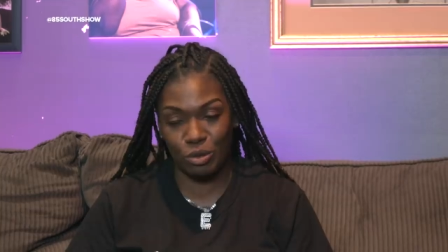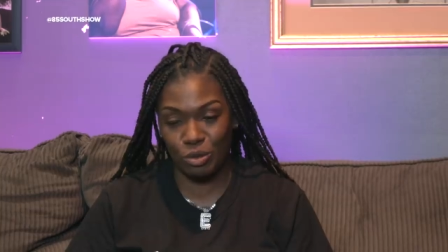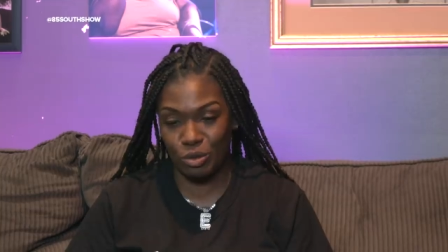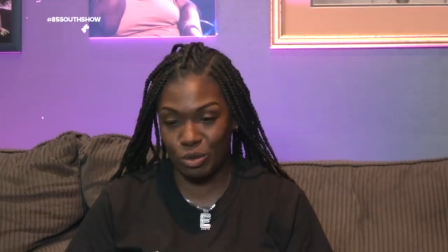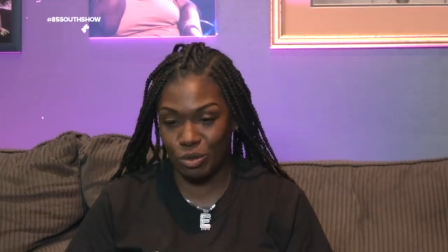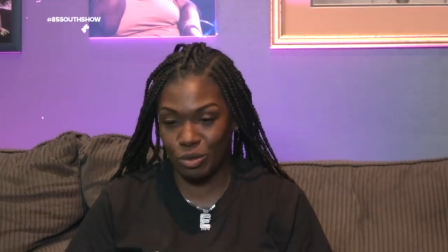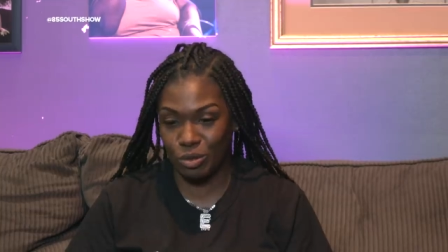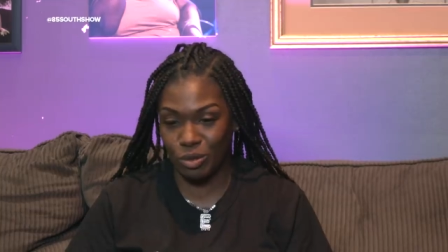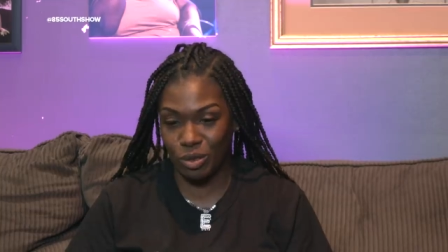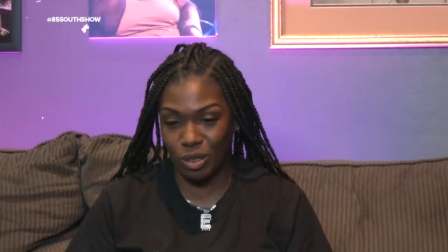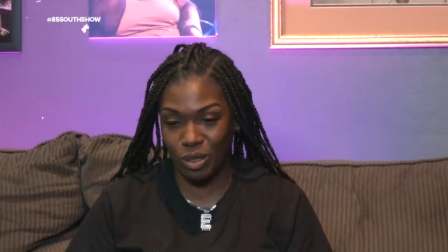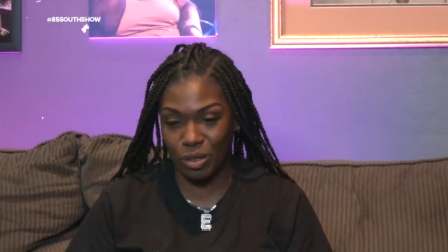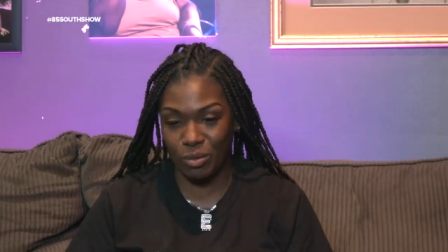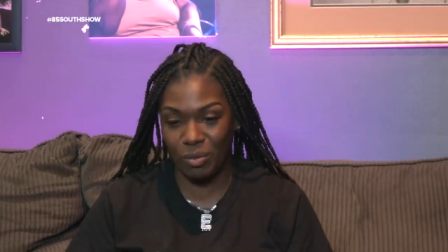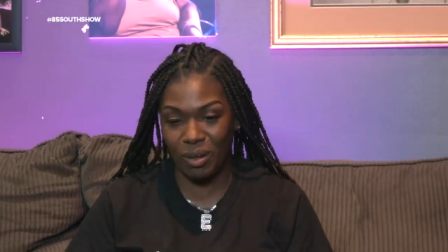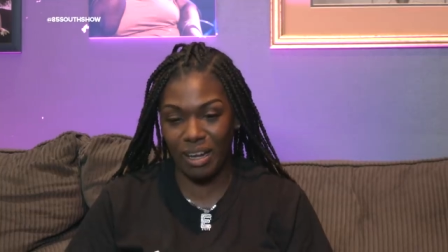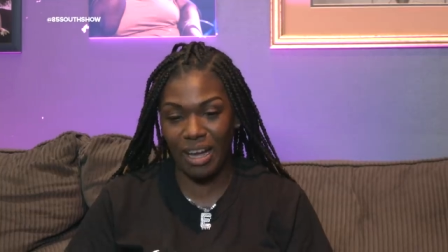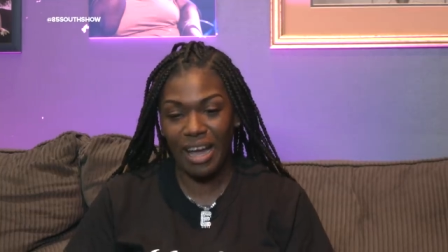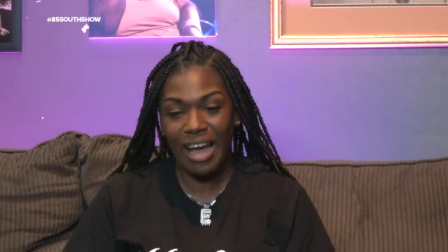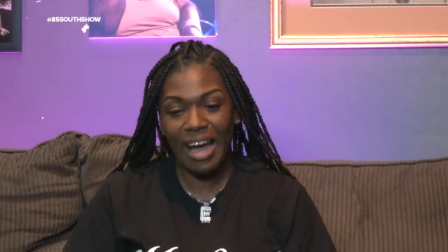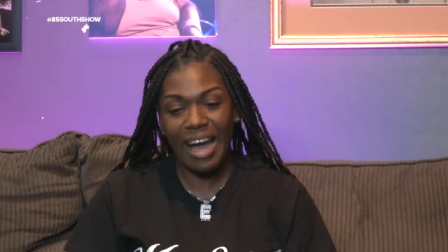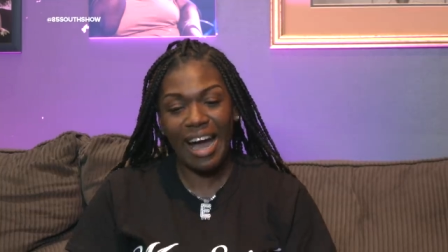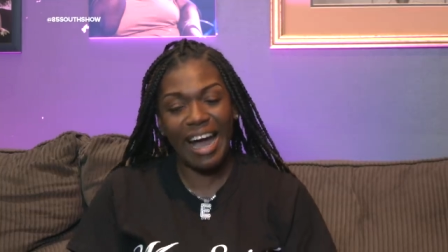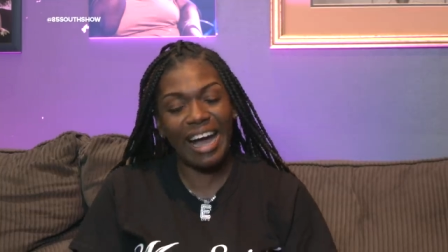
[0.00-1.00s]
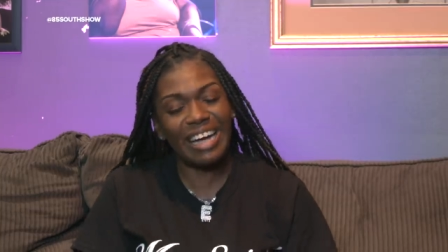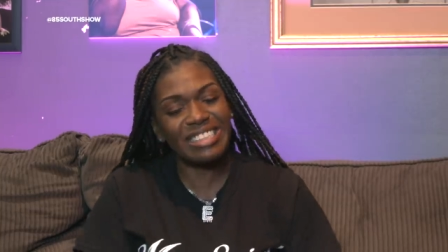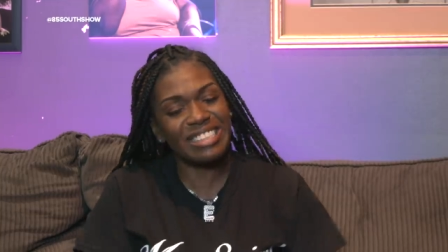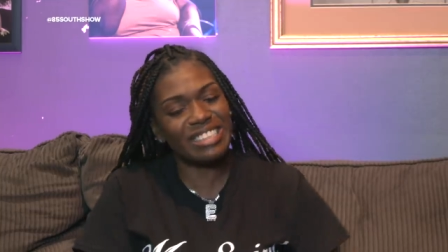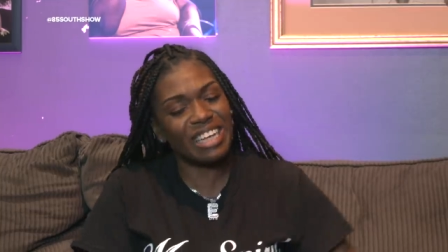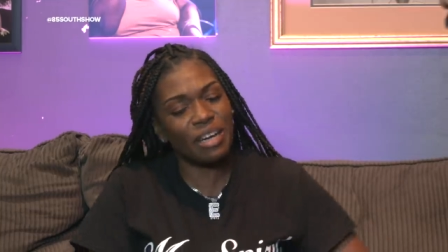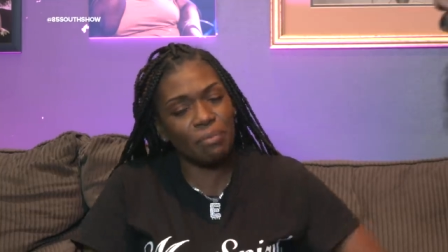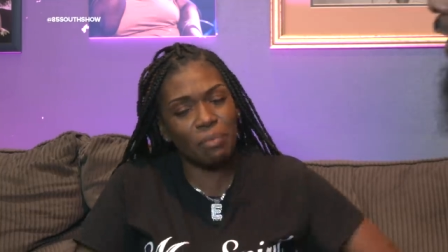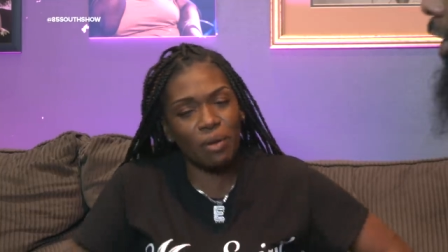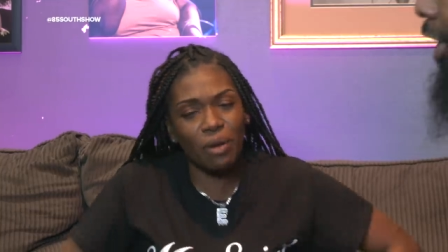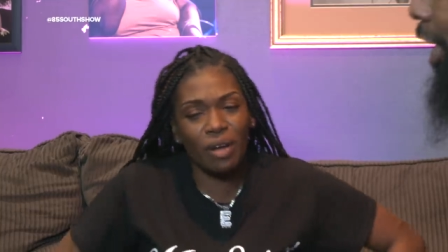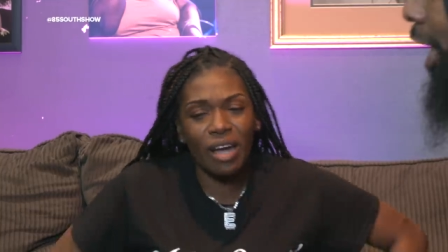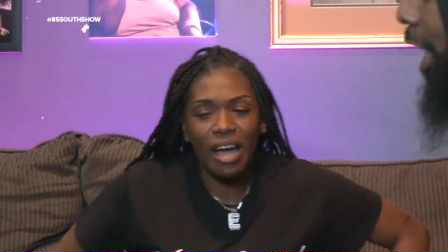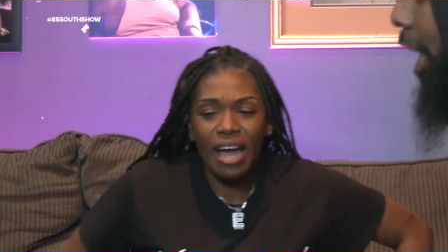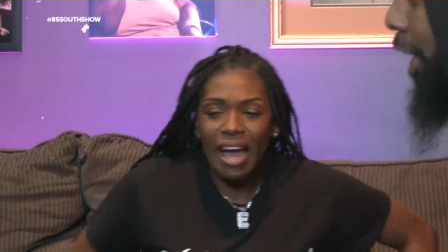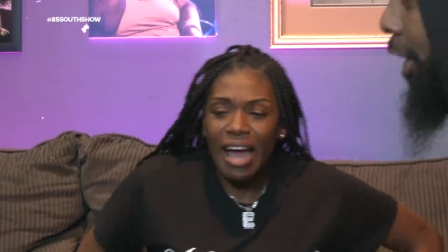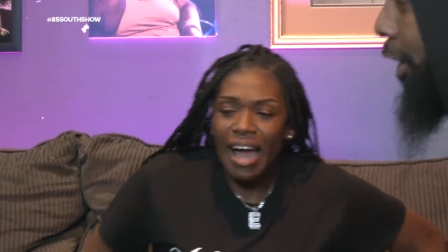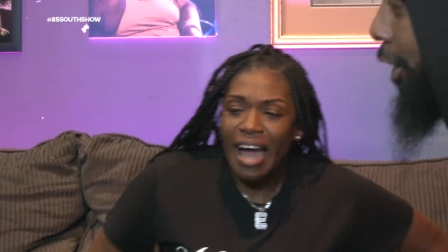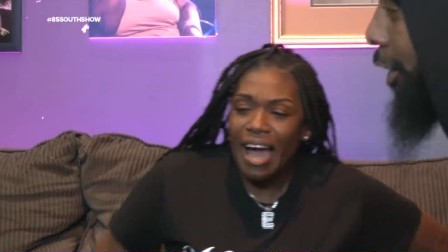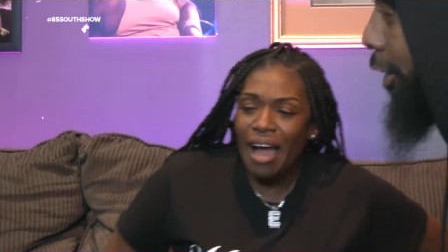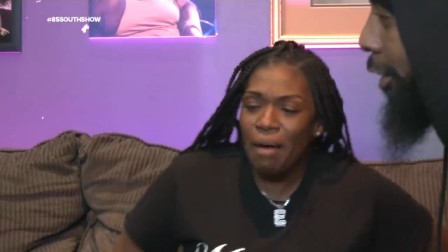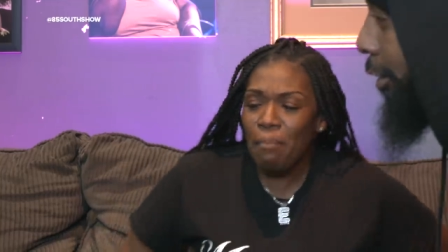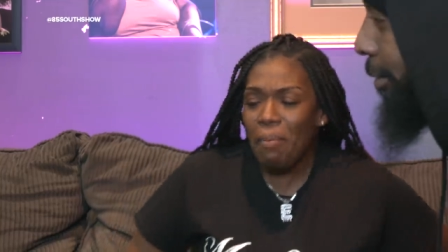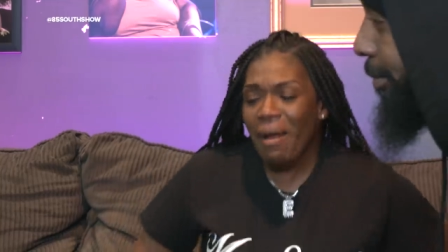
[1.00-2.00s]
true though. Gordon, but here's I a be, nigger.